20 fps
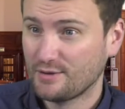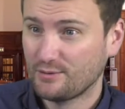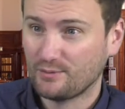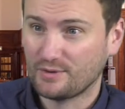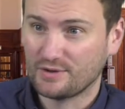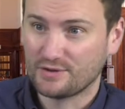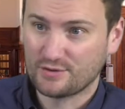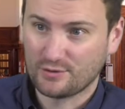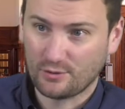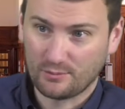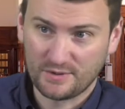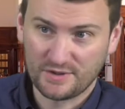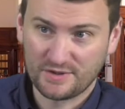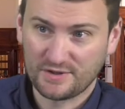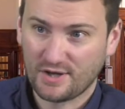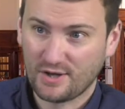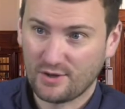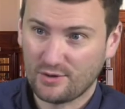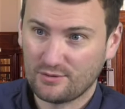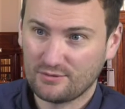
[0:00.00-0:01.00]
which
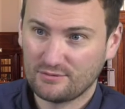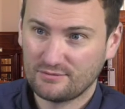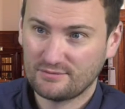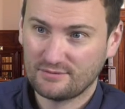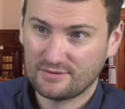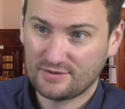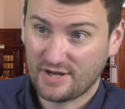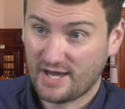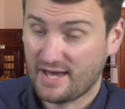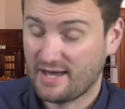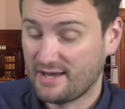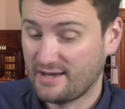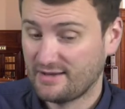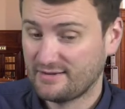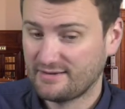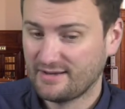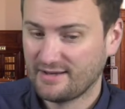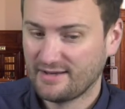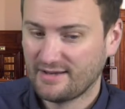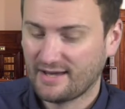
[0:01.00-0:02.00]
Jean-Michel chaired.